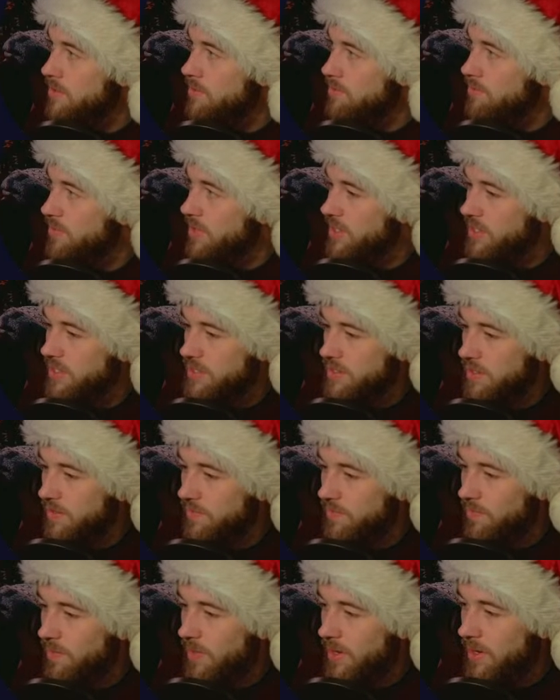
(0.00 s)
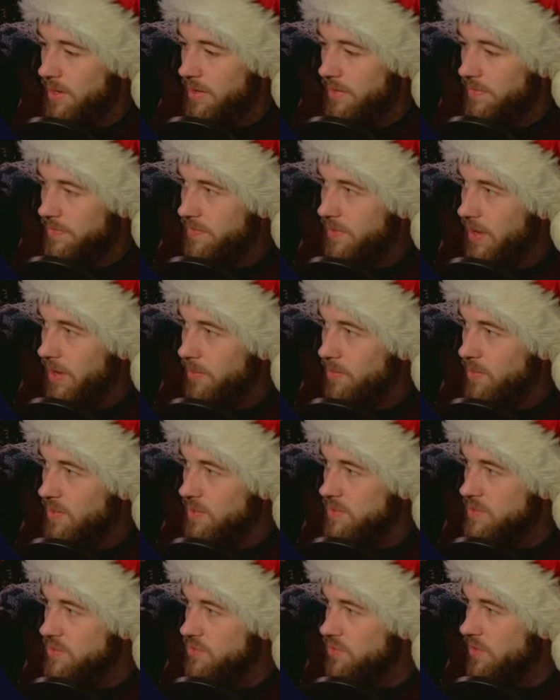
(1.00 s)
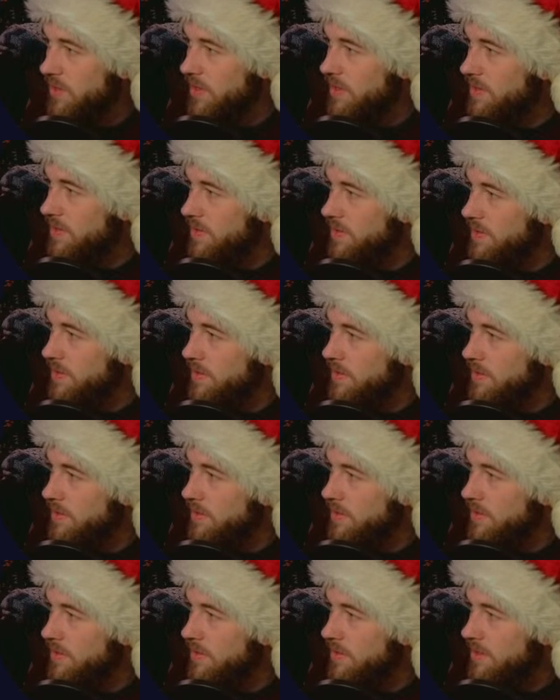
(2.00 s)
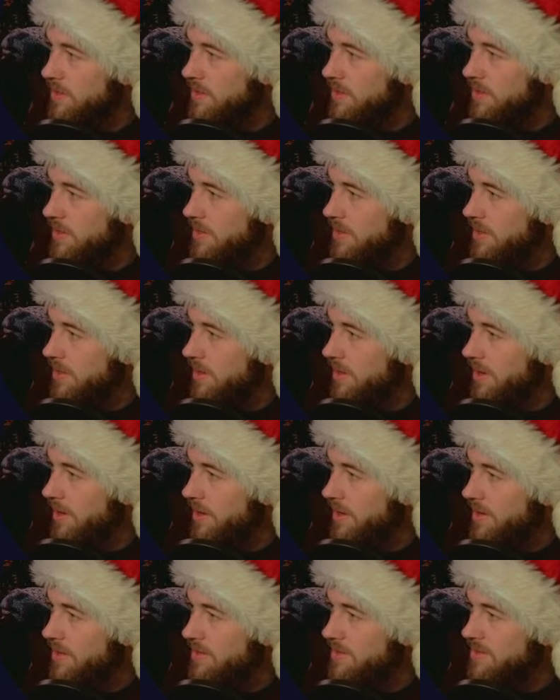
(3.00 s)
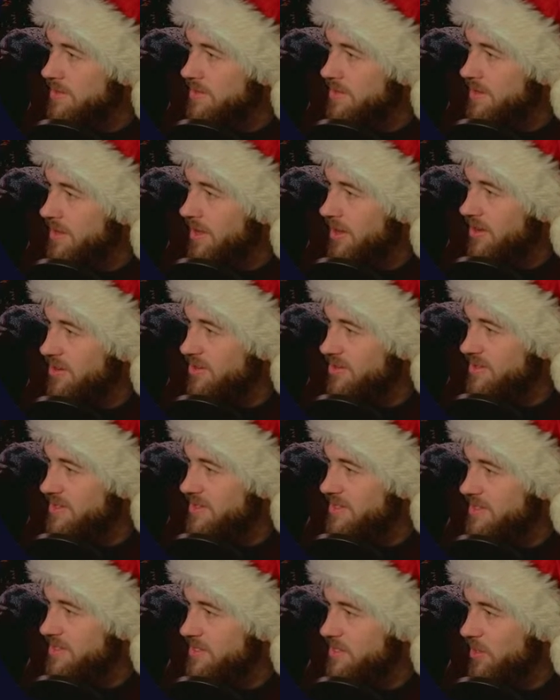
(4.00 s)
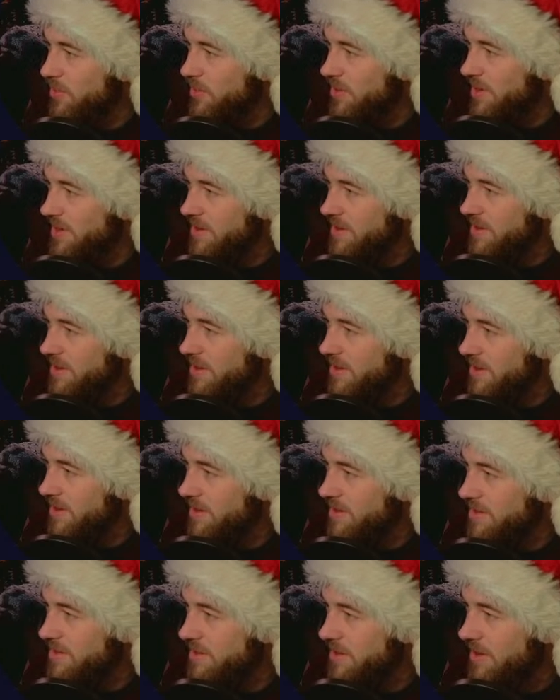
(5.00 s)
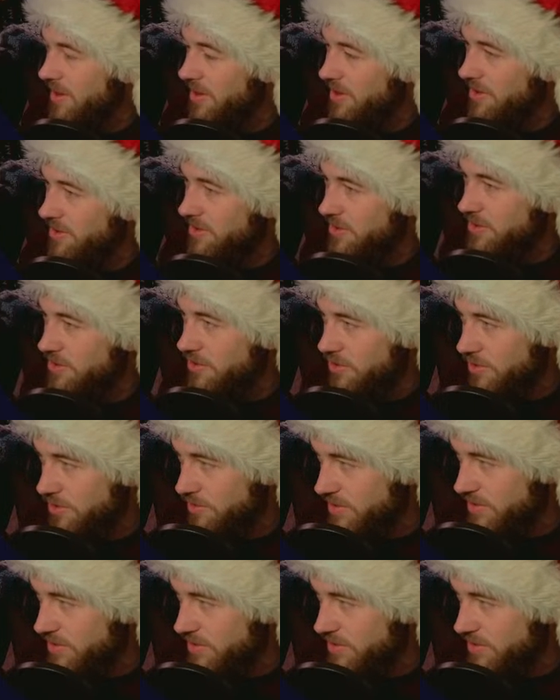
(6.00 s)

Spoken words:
because of my time constraint. Oh, someone on YouTube